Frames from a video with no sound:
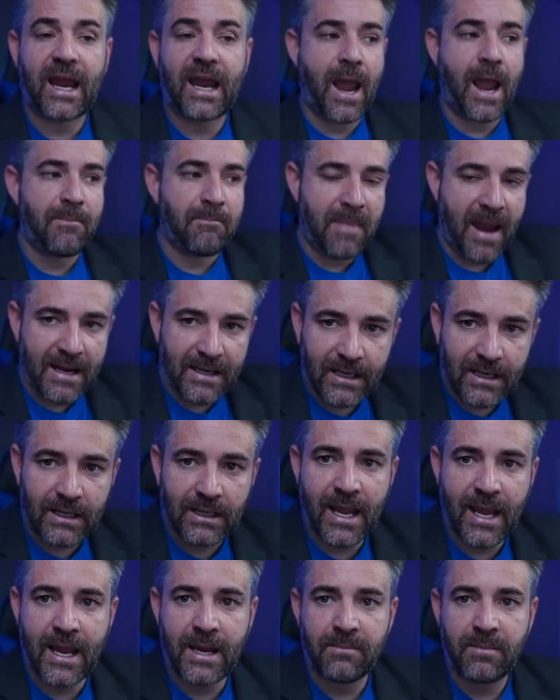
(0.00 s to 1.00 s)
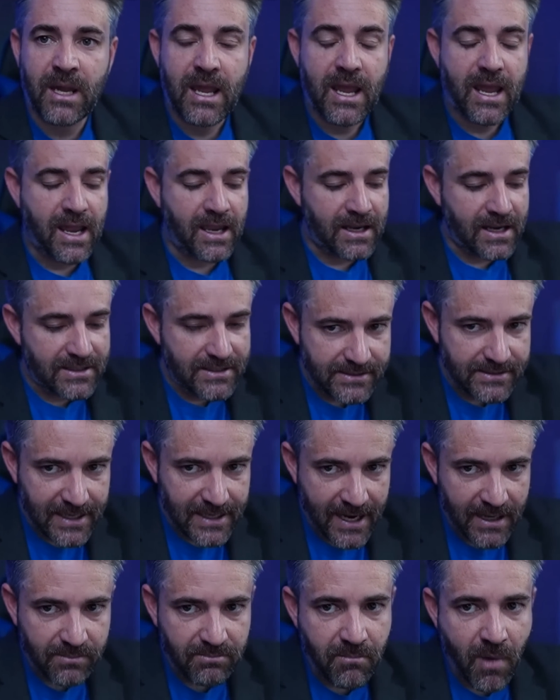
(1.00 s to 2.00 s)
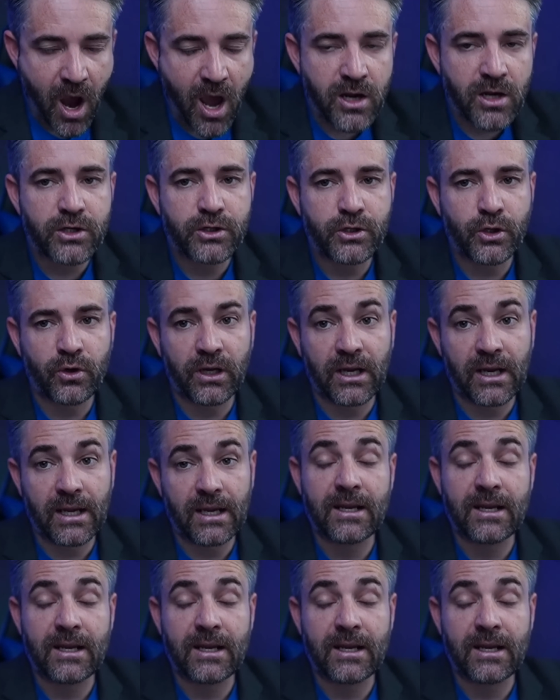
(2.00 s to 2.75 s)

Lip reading: I made a claim and I stayed monitoring it,